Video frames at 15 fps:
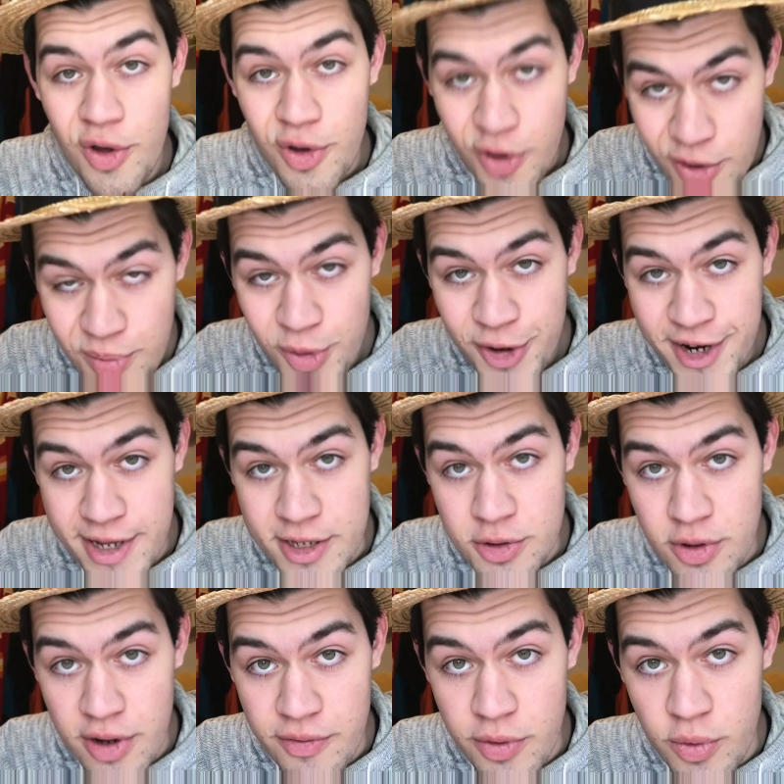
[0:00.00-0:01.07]
Good morning
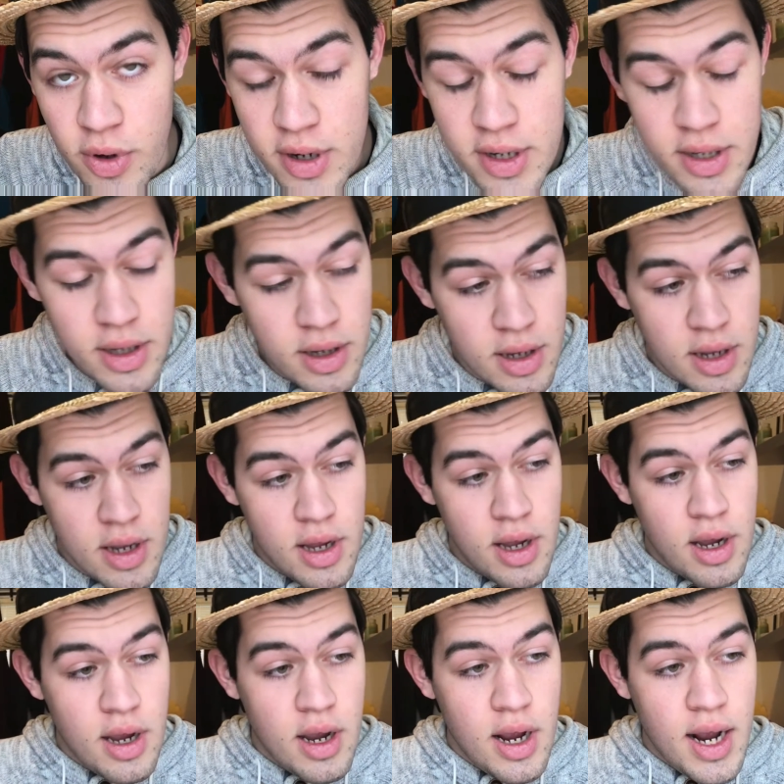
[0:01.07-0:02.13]
to everyone.
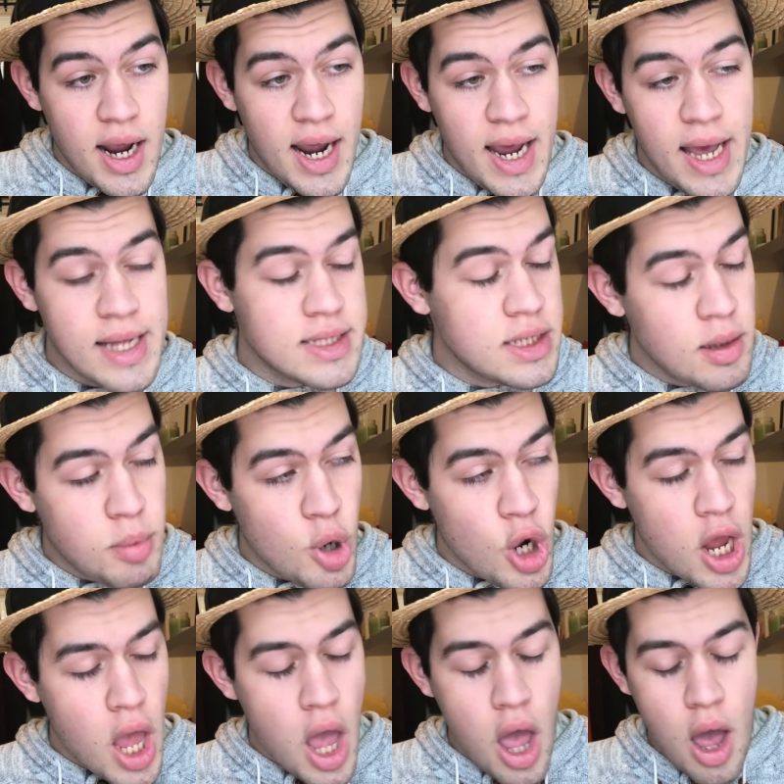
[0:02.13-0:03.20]
It's your
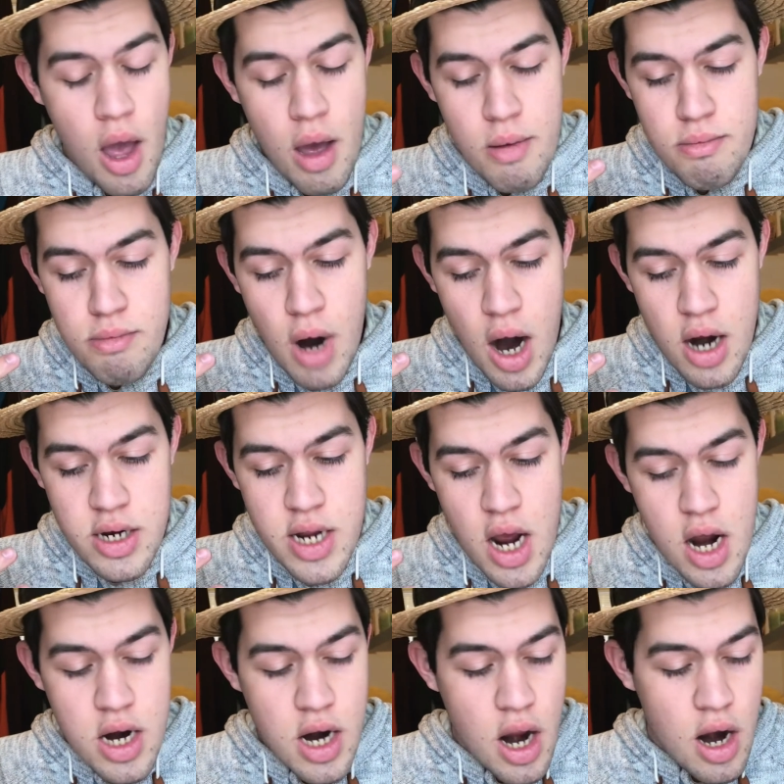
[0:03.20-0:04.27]
boy,
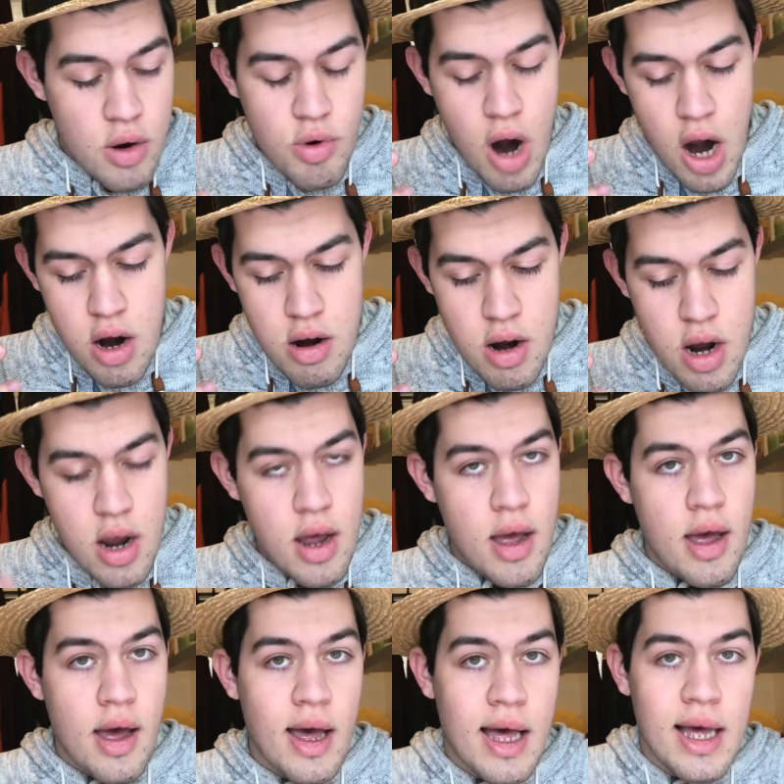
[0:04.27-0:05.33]
Martin Gallois,
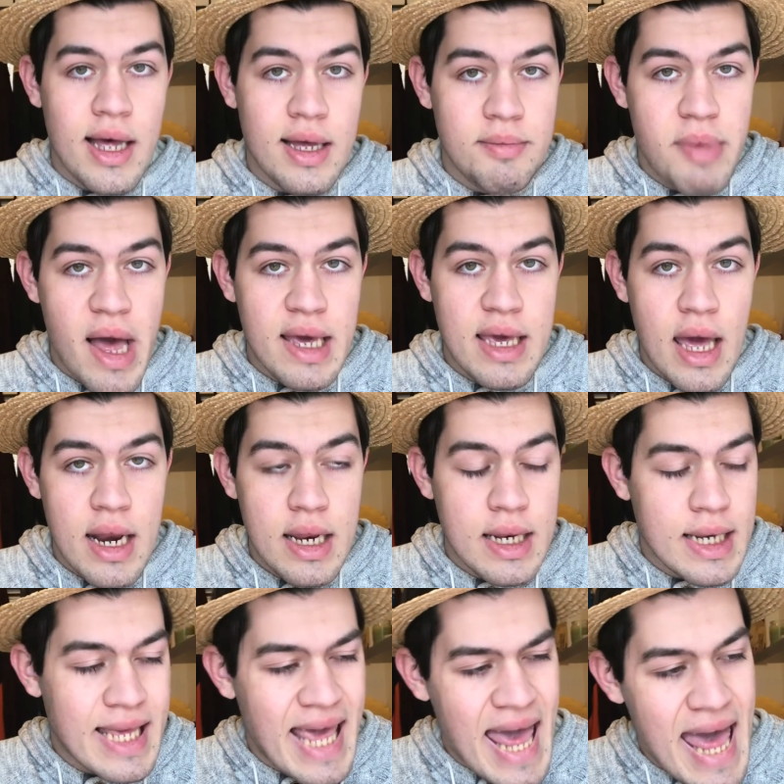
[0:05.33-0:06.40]
back at it
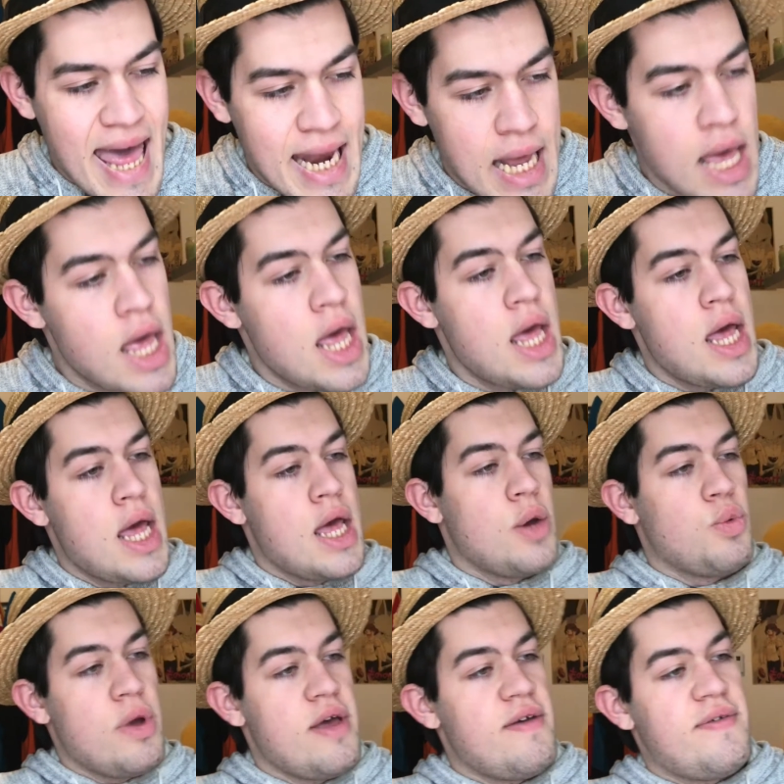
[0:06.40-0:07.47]
again
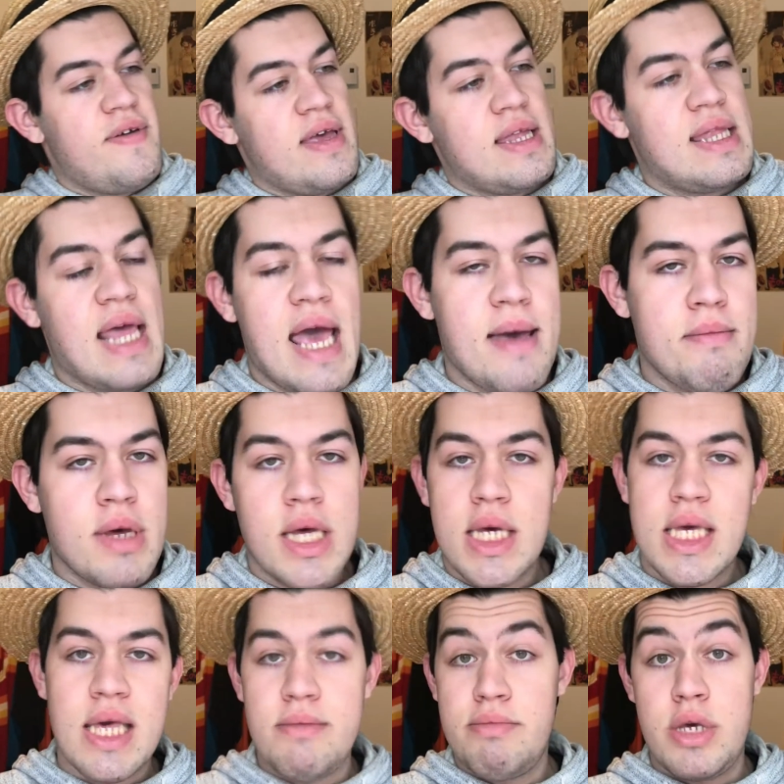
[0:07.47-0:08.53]
with them a
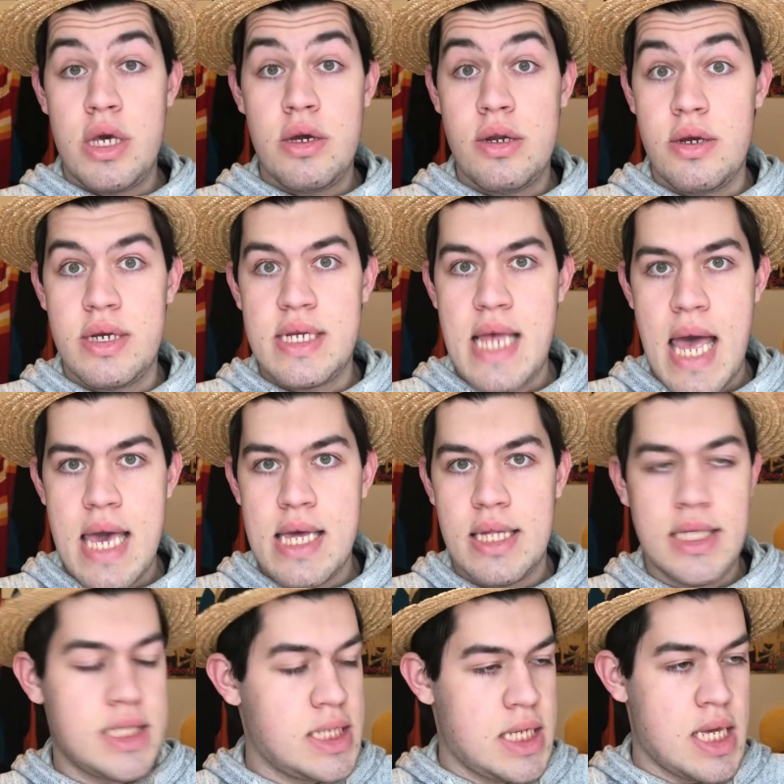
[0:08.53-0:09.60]
computer
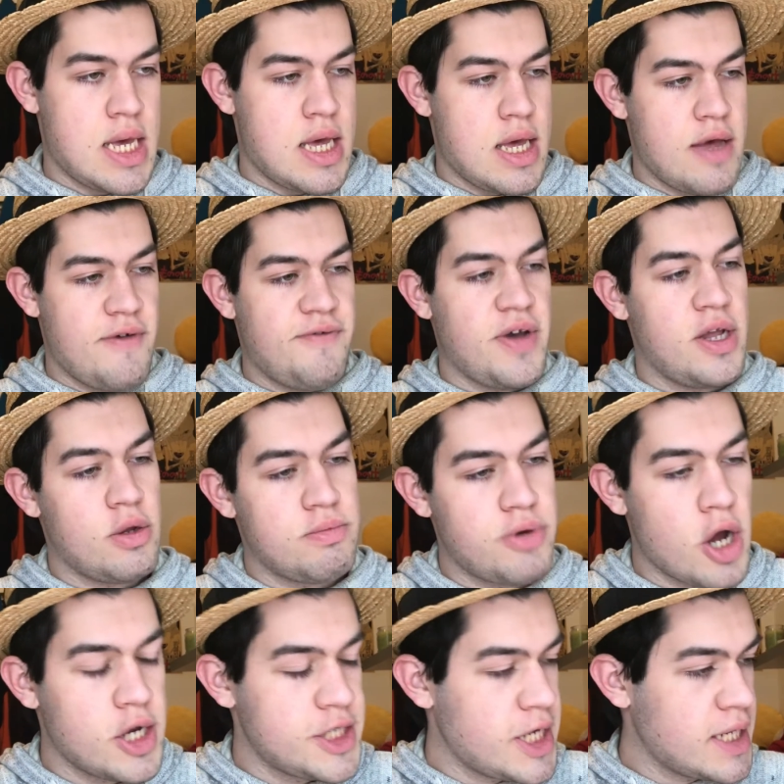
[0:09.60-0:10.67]
science final
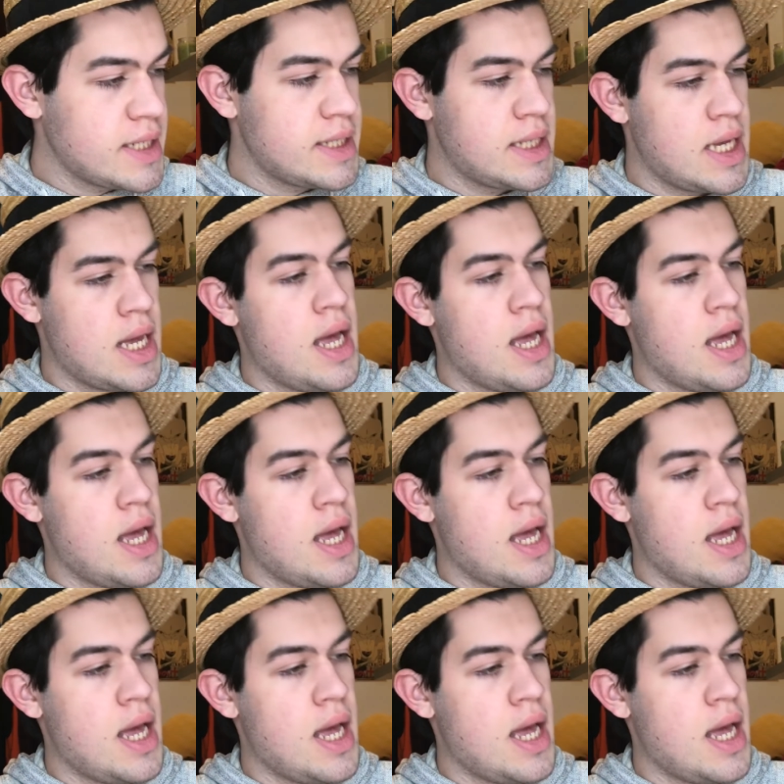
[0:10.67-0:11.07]
project.